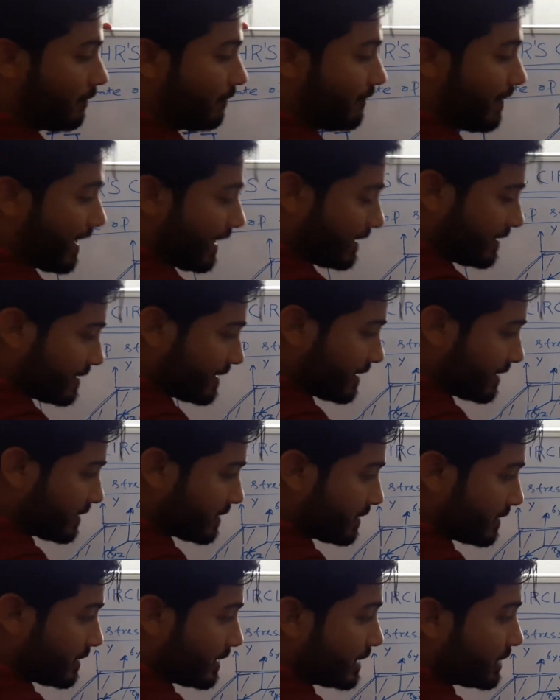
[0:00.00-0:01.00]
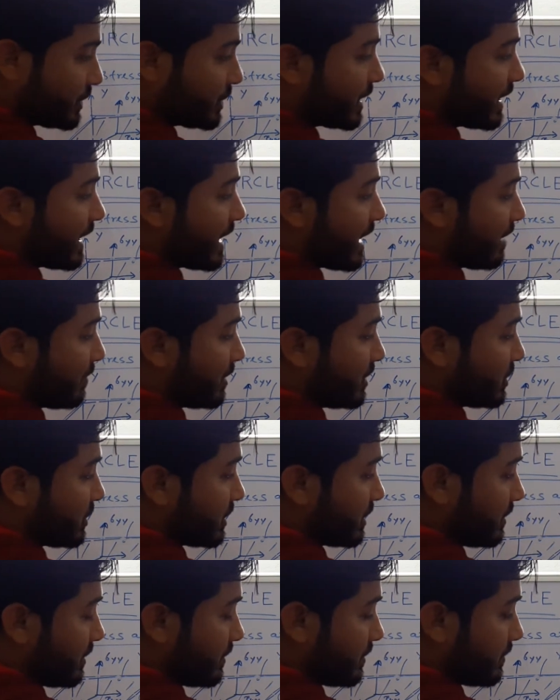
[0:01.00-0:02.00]
vanishes the z
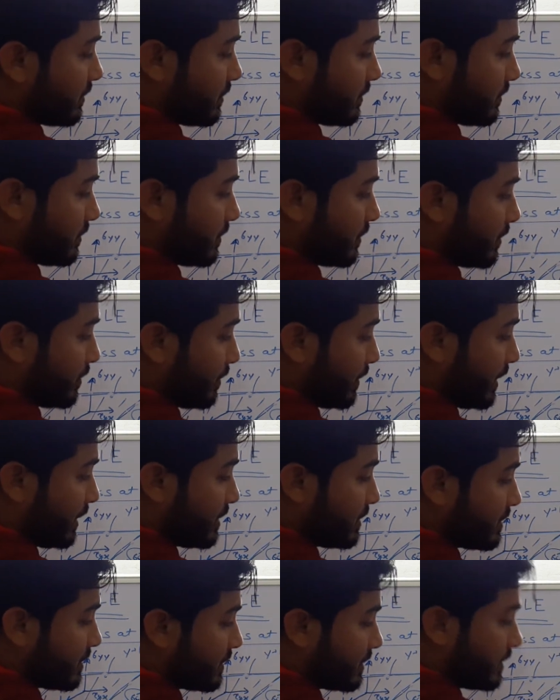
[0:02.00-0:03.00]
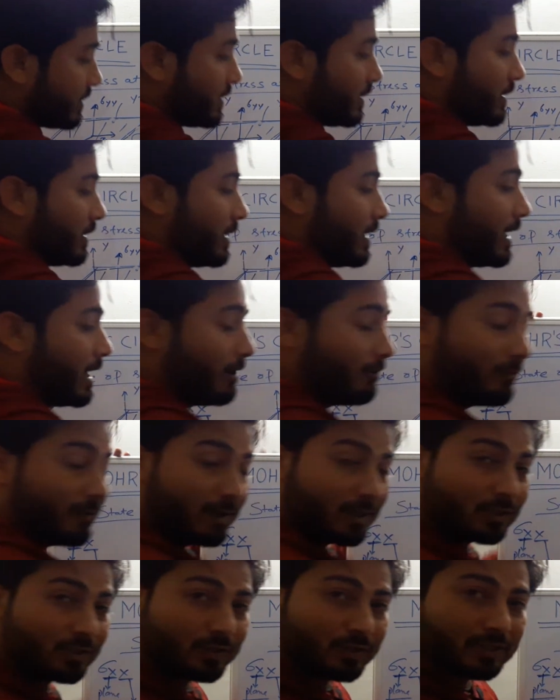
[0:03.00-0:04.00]
dimension. Means
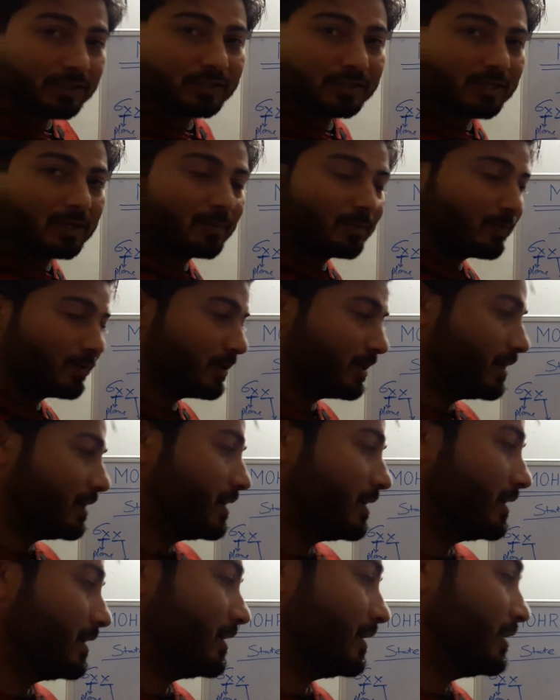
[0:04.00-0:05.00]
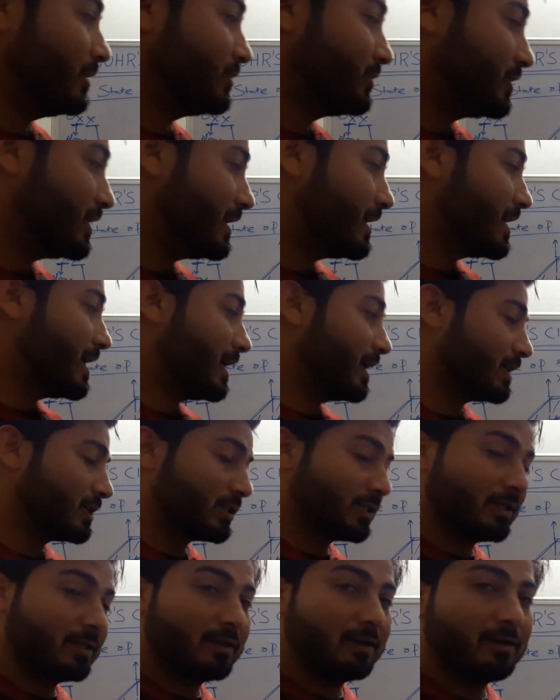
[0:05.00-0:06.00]
every stress component in z
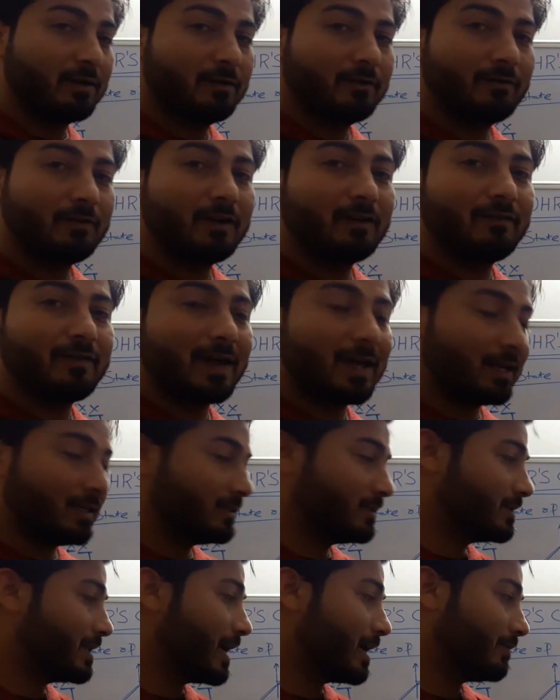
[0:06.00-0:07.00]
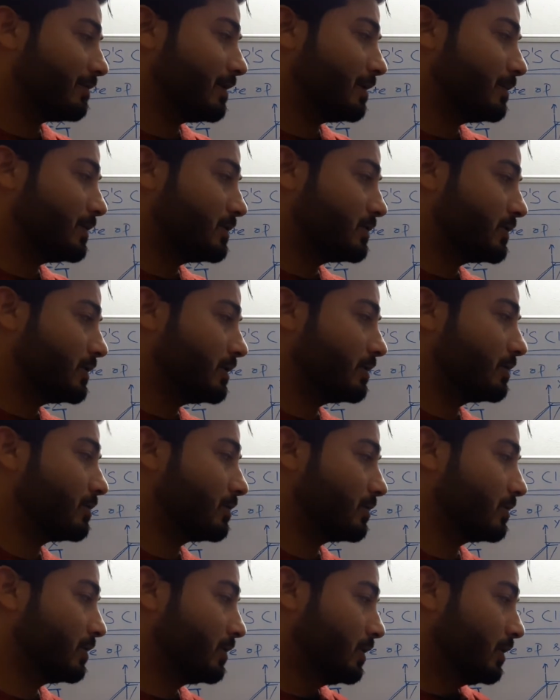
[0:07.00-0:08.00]
direction will vanish, that will be
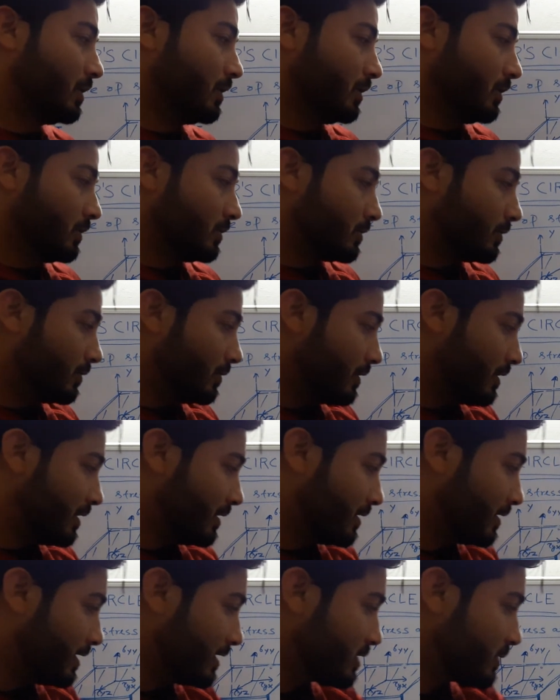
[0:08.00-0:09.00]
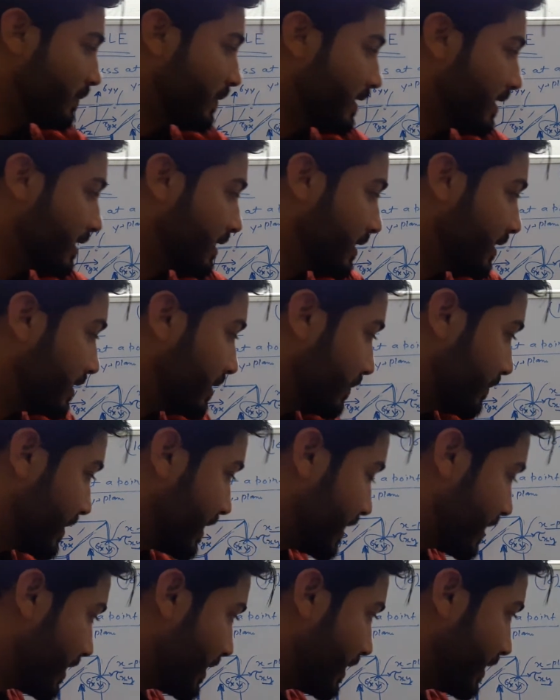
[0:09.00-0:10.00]
0. So in this particular
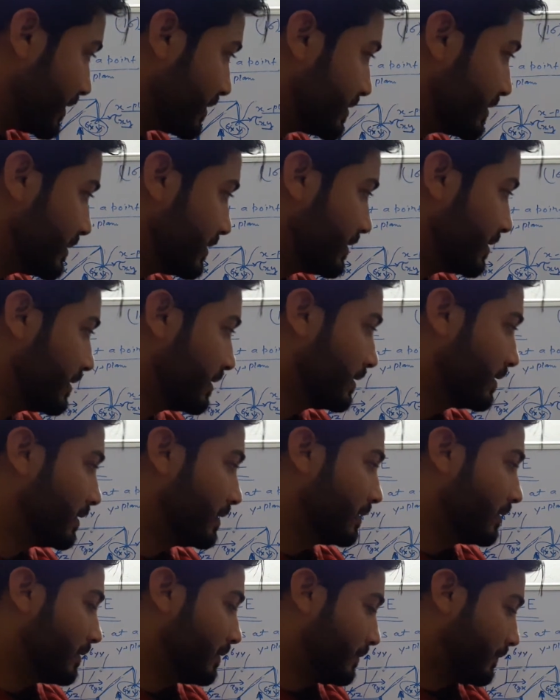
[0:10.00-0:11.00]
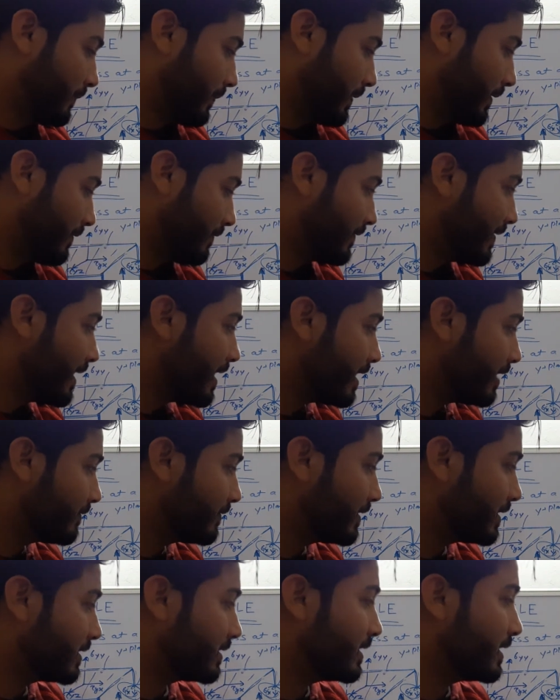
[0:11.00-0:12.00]
matrix,
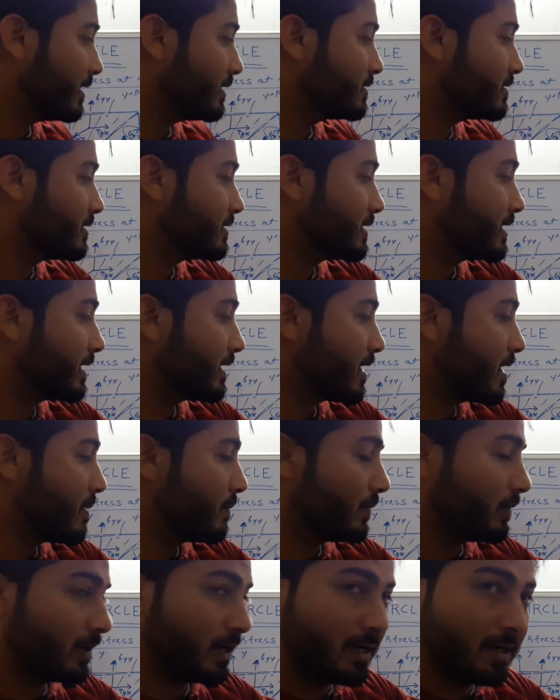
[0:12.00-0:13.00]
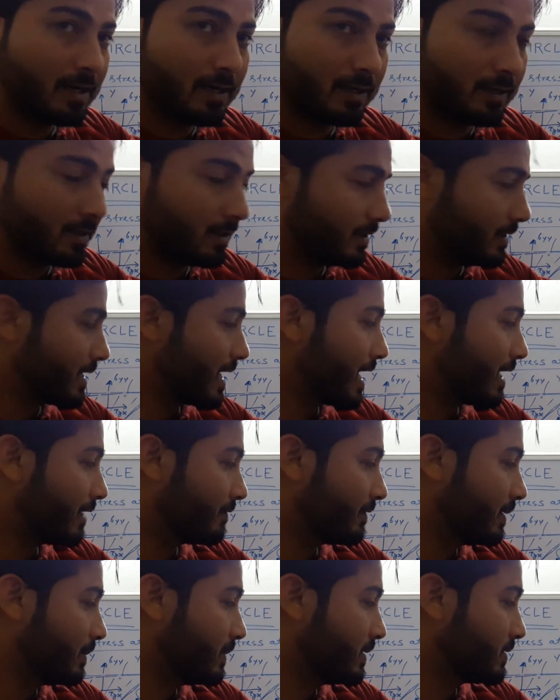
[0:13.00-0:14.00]
wherever there is a z component,
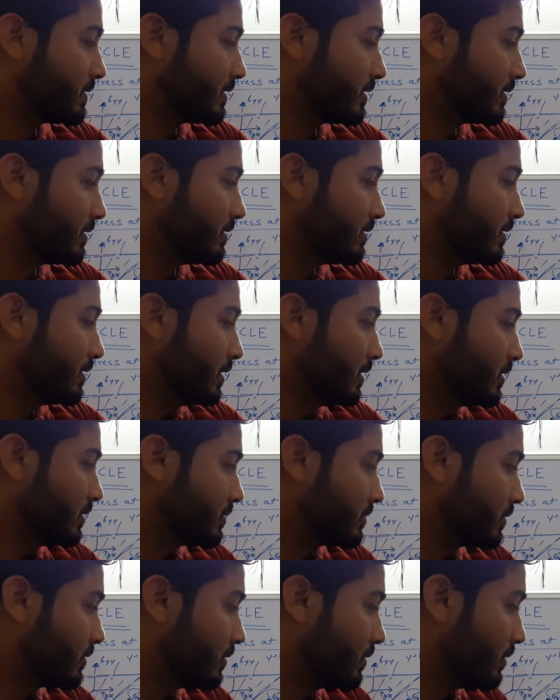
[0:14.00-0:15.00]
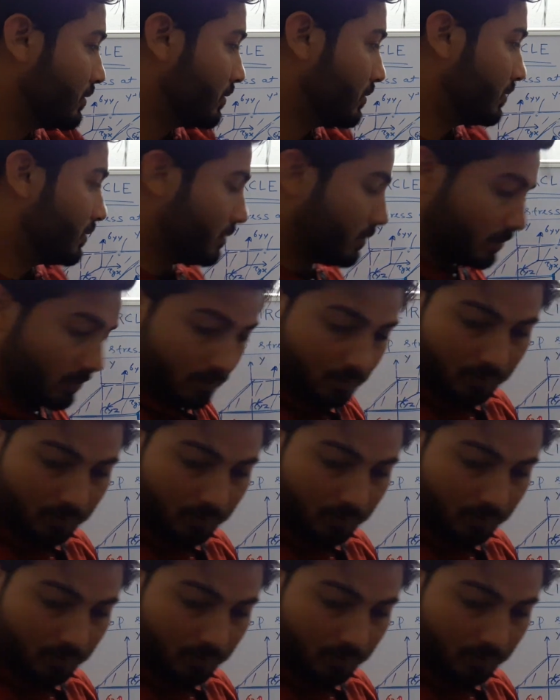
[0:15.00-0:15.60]
that will be 0. So